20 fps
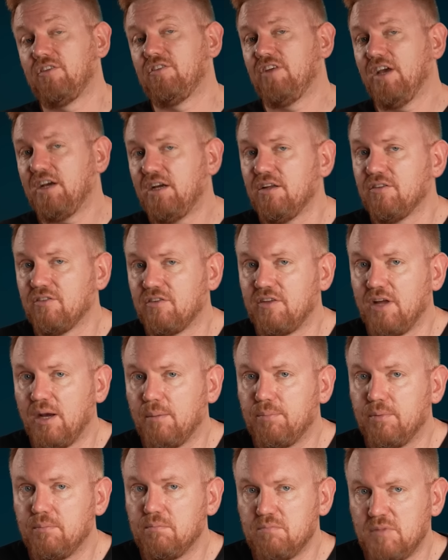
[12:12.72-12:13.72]
a second
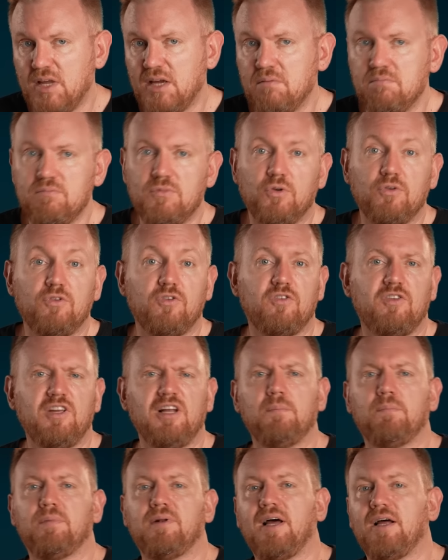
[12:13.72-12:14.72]
step, they could
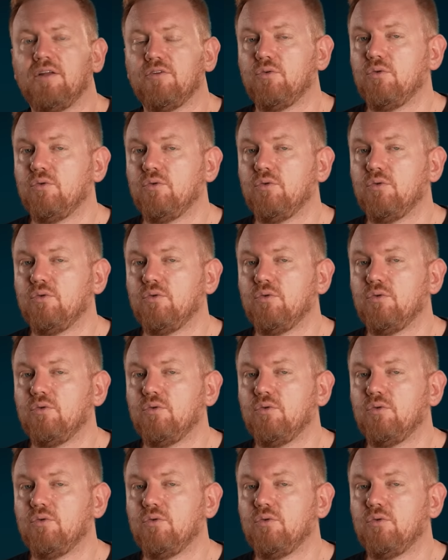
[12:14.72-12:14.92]
still plan